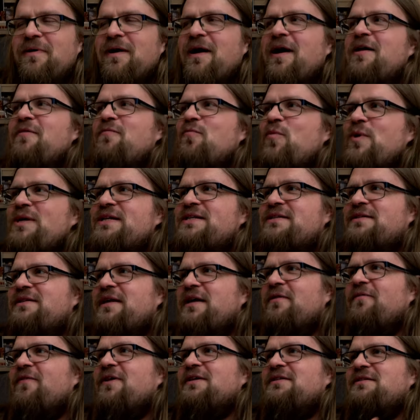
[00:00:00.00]
I wish
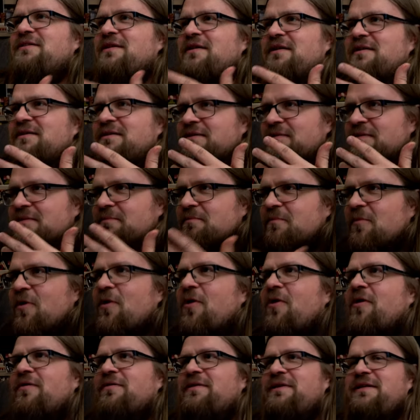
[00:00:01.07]
there was
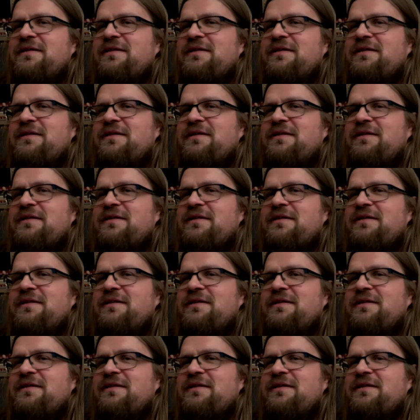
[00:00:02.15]
more